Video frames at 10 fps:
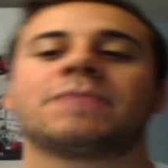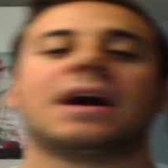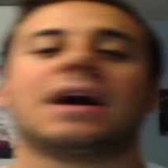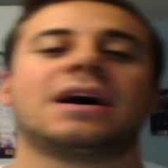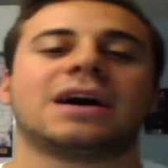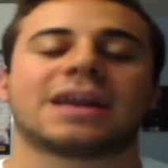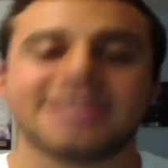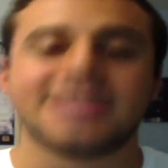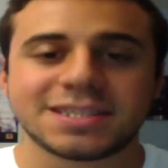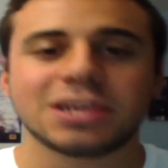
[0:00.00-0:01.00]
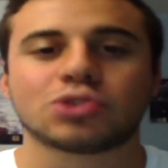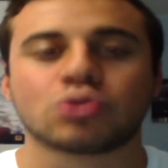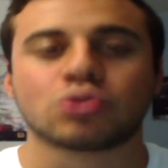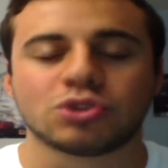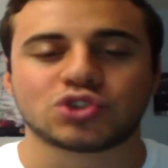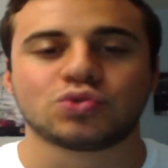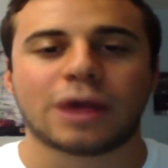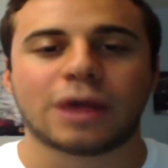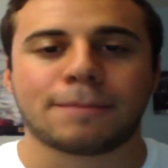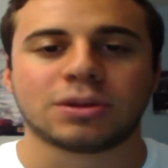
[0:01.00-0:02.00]
conceded 2 goals to
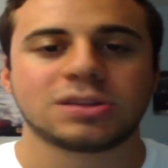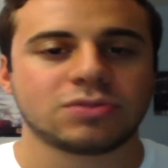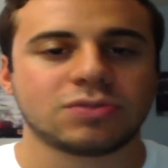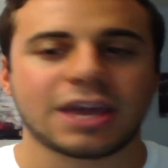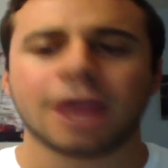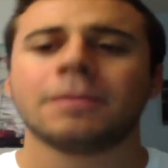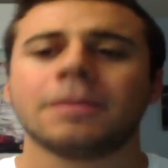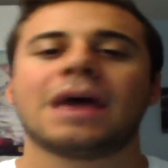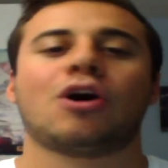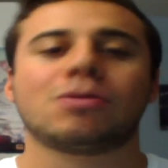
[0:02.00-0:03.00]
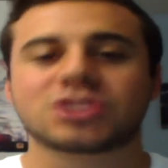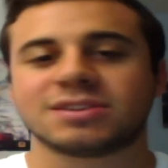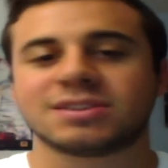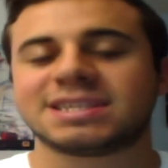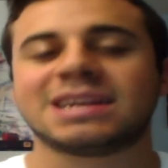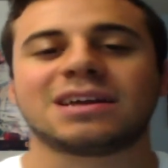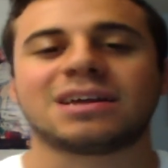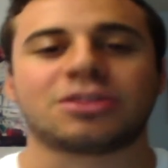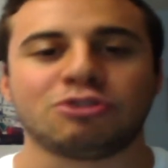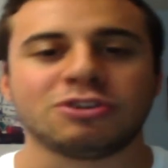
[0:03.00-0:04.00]
Empoli today, almost conceded a
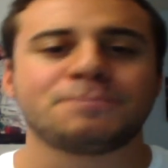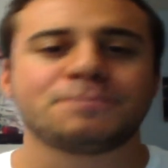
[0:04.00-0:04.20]
third